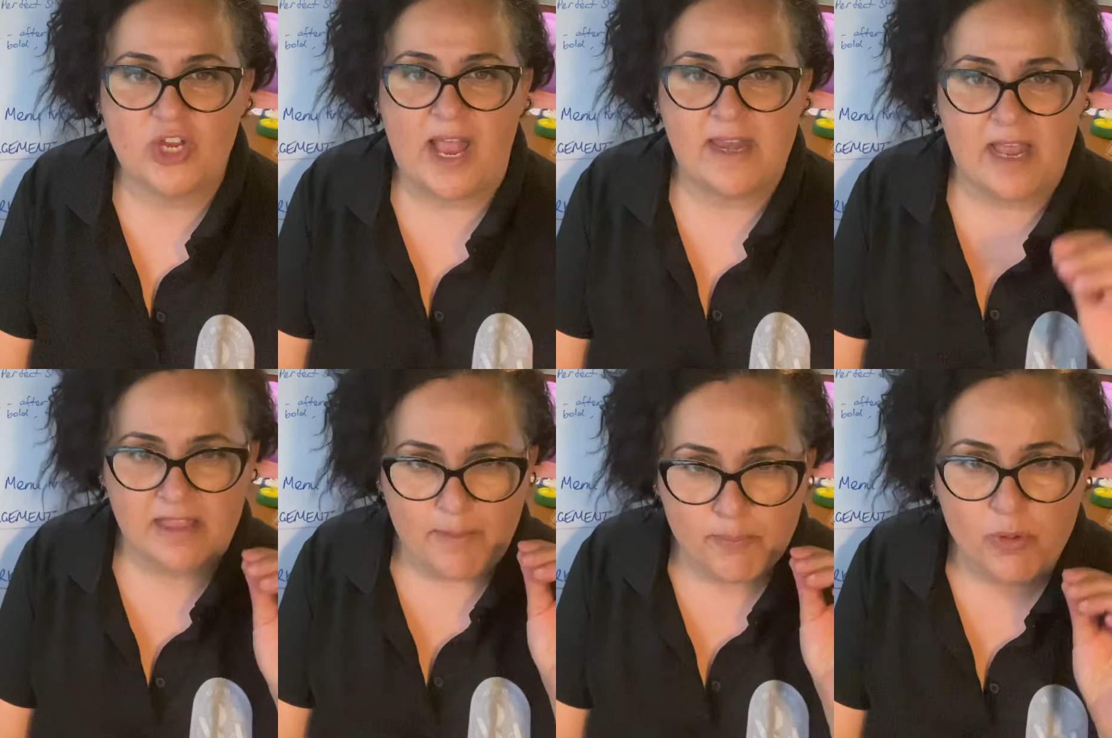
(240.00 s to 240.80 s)
and at
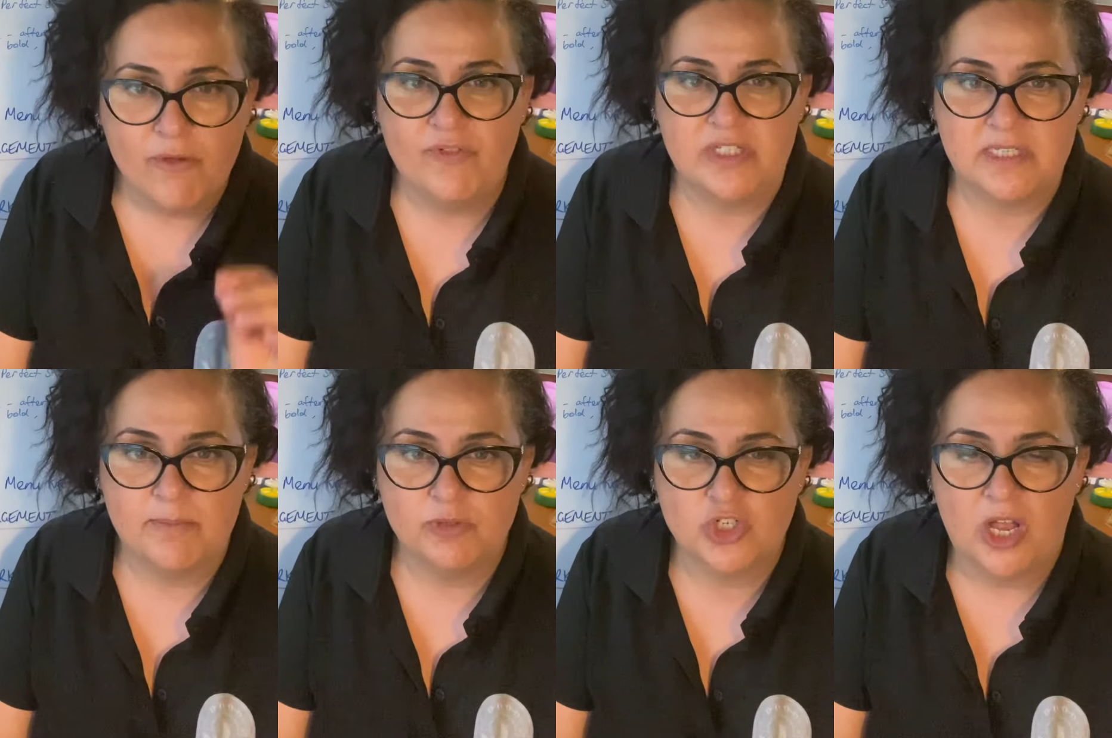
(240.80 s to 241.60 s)
that perfect
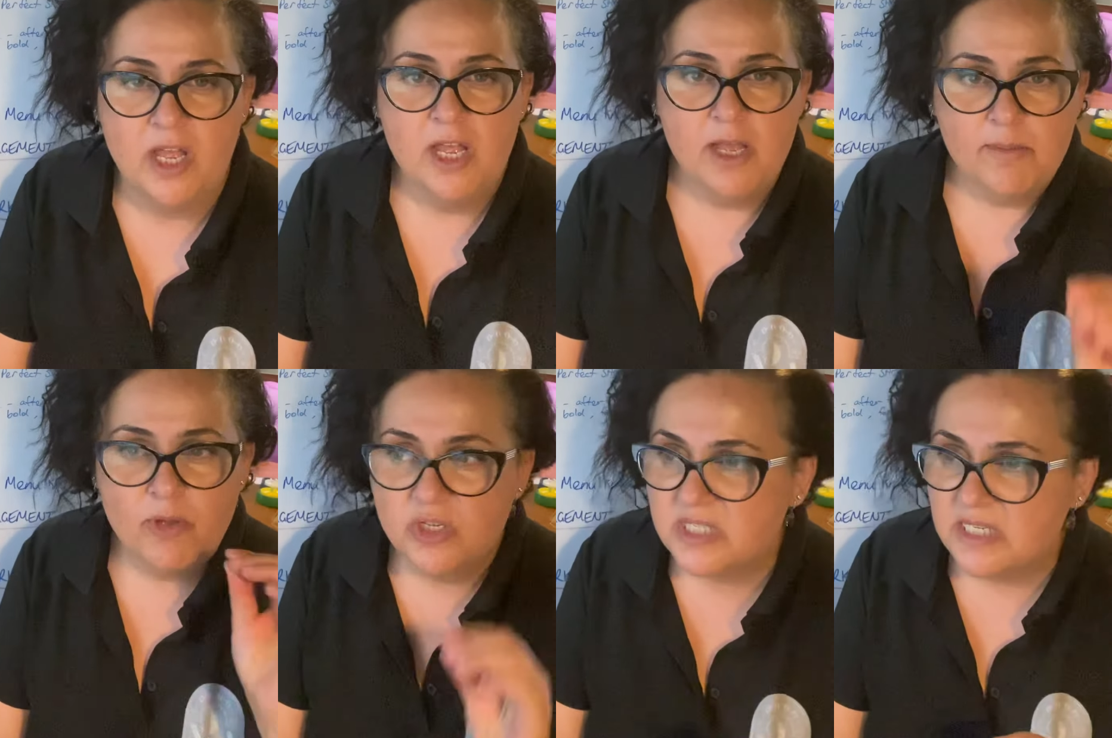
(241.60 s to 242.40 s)
temperature.
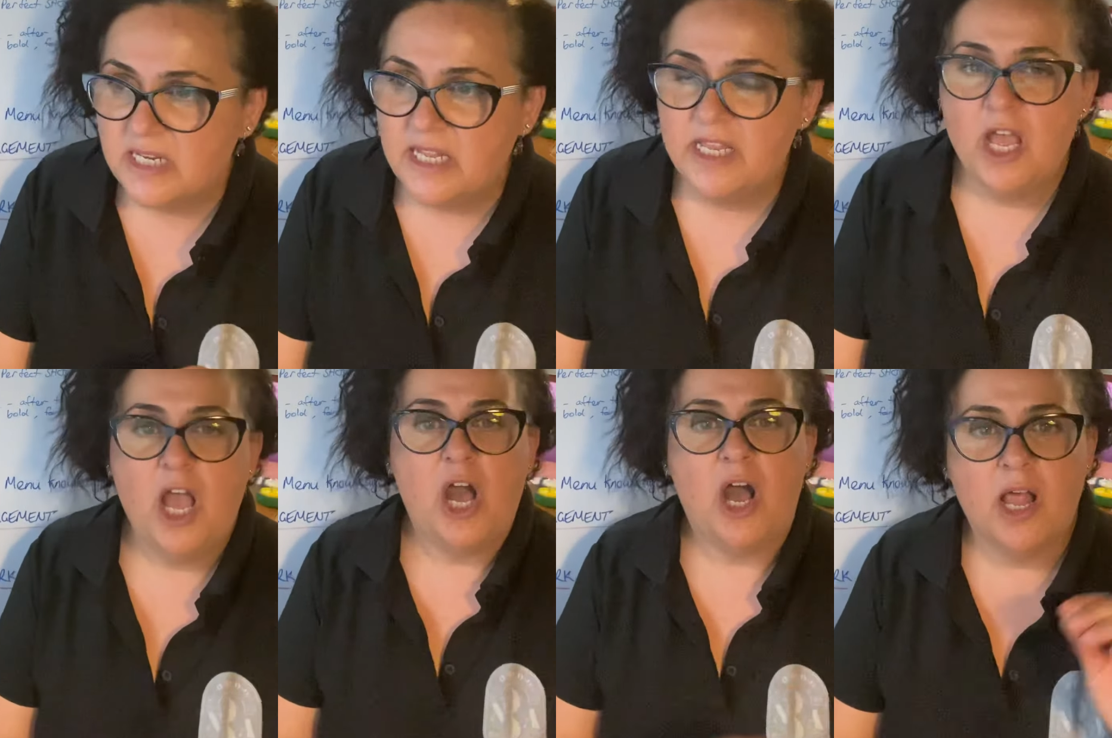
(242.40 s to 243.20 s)
Personally,
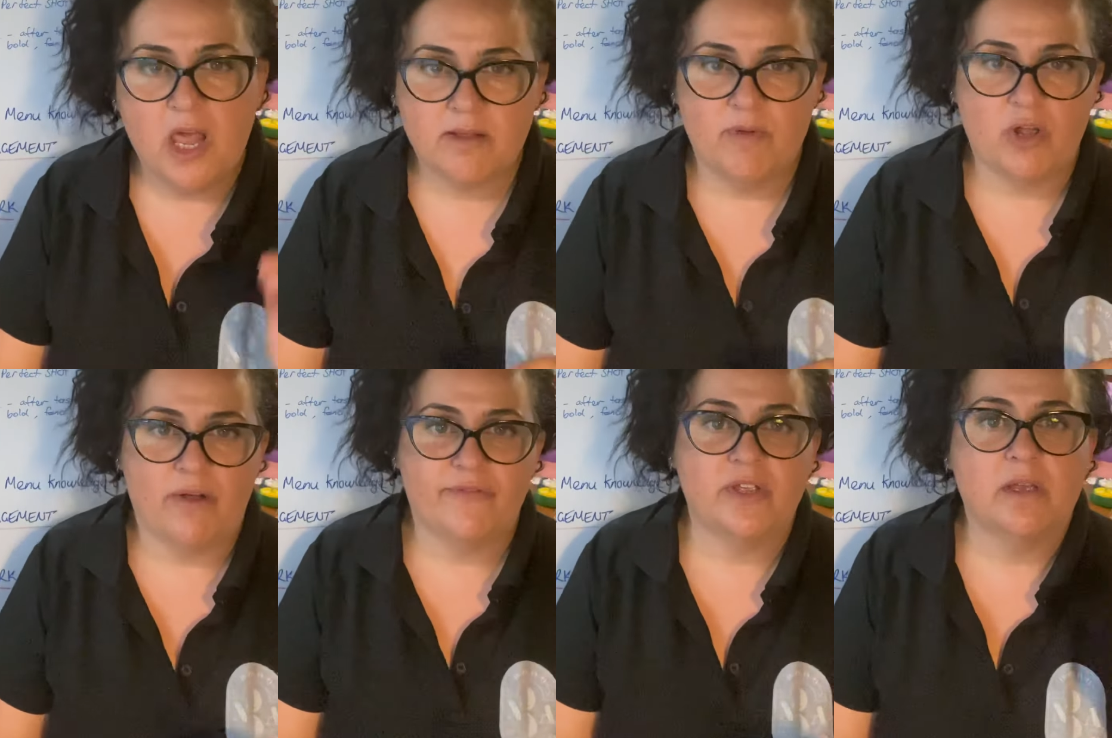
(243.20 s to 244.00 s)
I like my
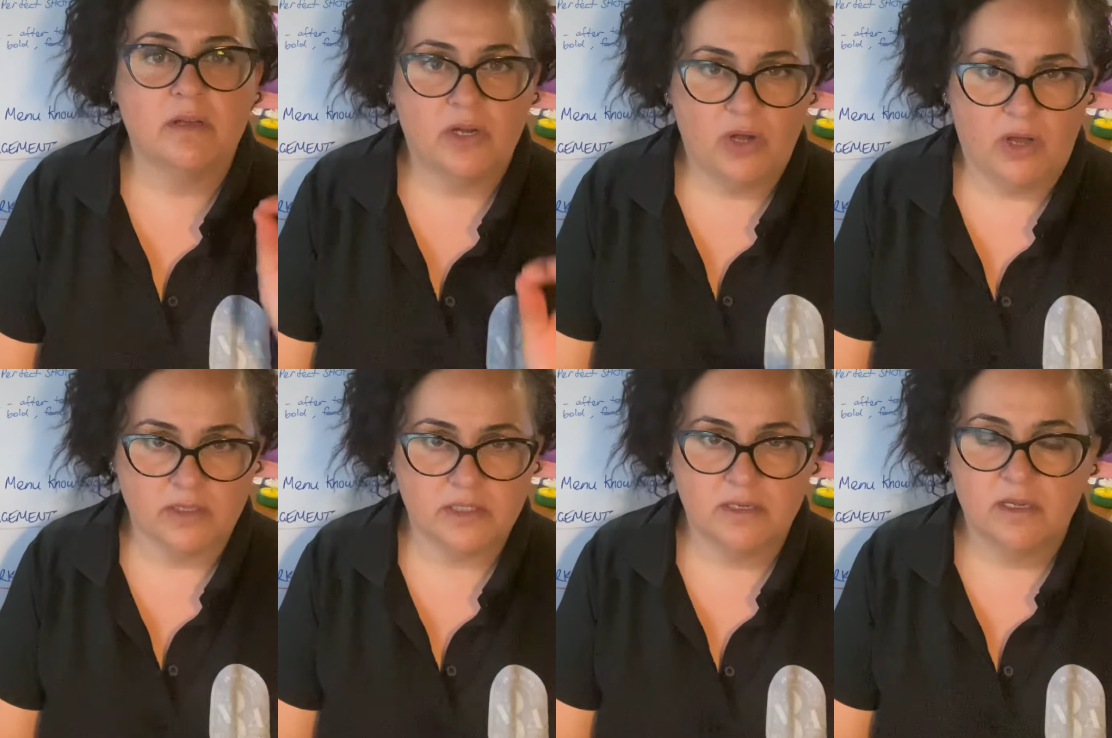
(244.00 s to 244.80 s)
coffee
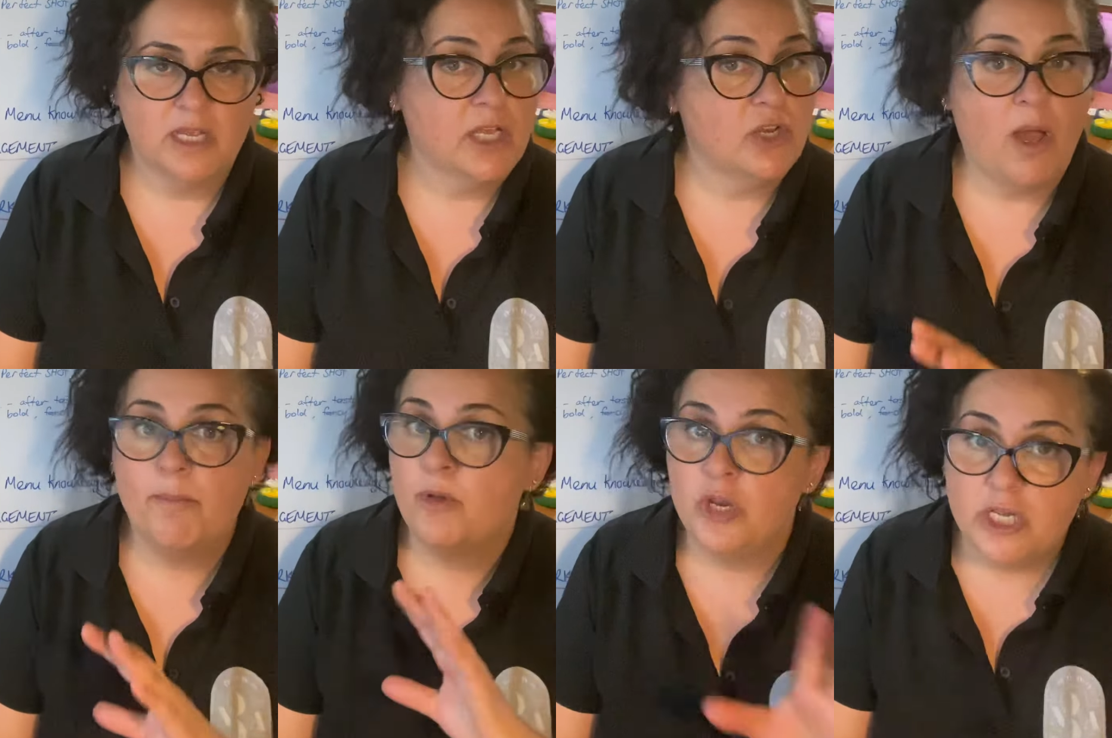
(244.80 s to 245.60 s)
hot, not
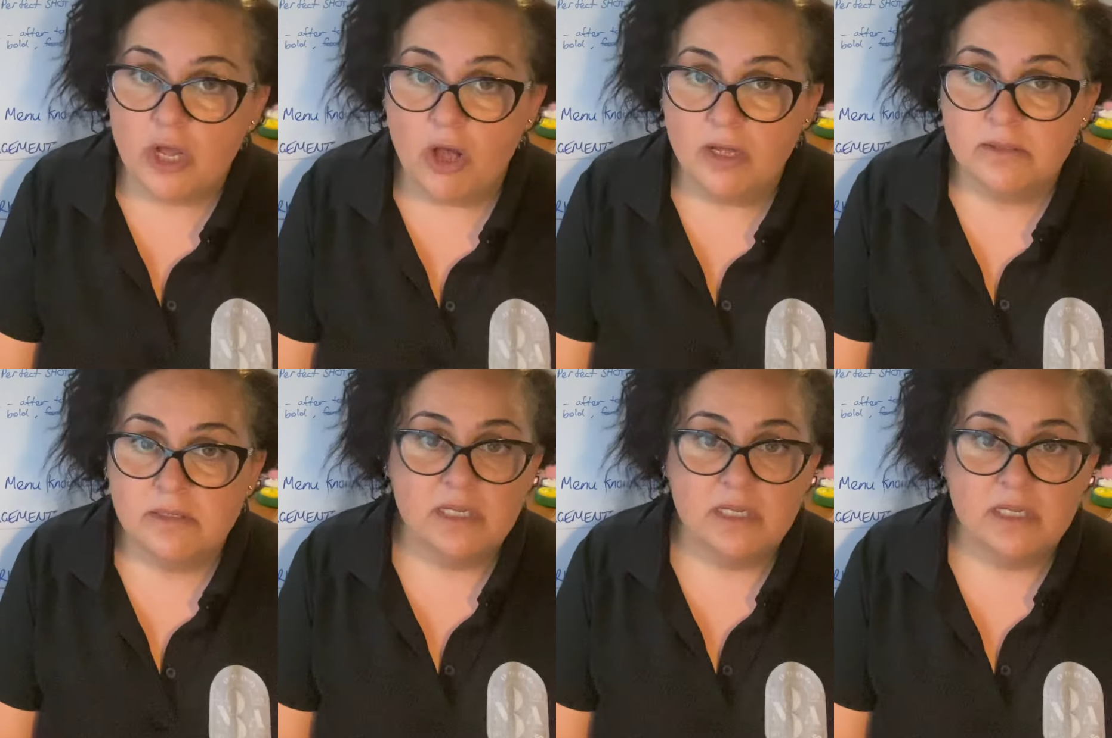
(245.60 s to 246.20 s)
burning hot,